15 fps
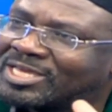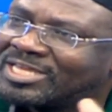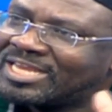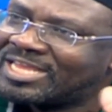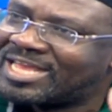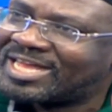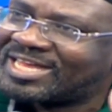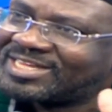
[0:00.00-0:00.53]

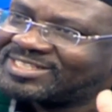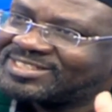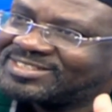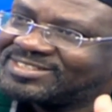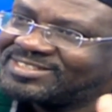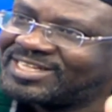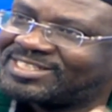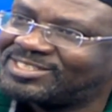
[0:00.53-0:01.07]
clear
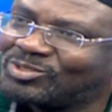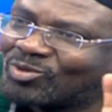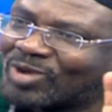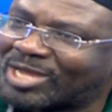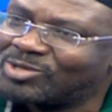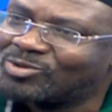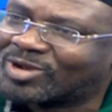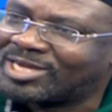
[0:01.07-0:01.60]
that you
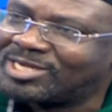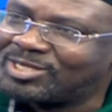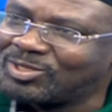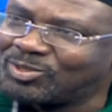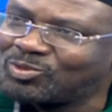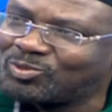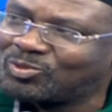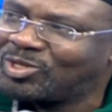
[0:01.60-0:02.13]
can
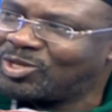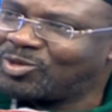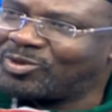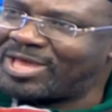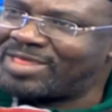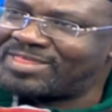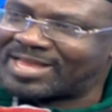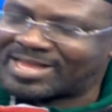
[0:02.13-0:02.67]
know
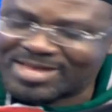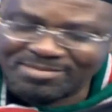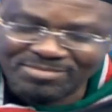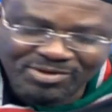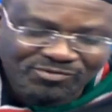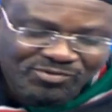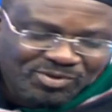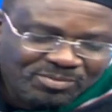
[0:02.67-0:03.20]
where they're
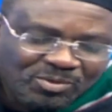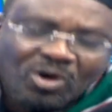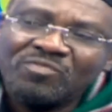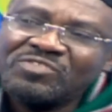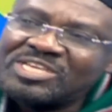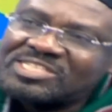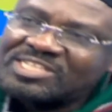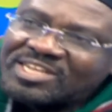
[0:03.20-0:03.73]
coming from.
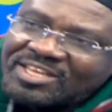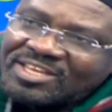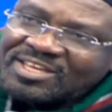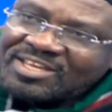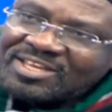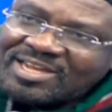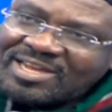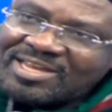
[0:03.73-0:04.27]
Obviously,
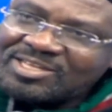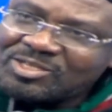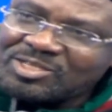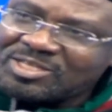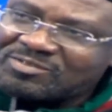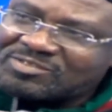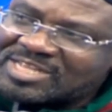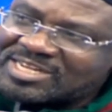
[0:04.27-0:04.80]

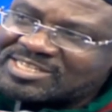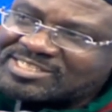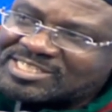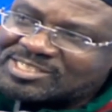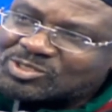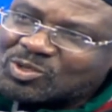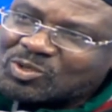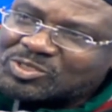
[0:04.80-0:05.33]

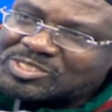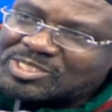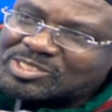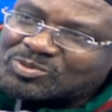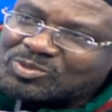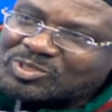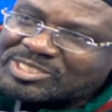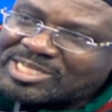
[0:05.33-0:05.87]
intelligence
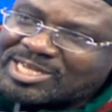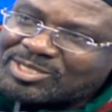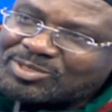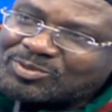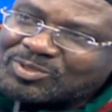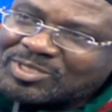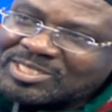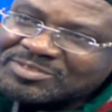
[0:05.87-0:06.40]
sources will tell
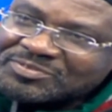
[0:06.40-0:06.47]
you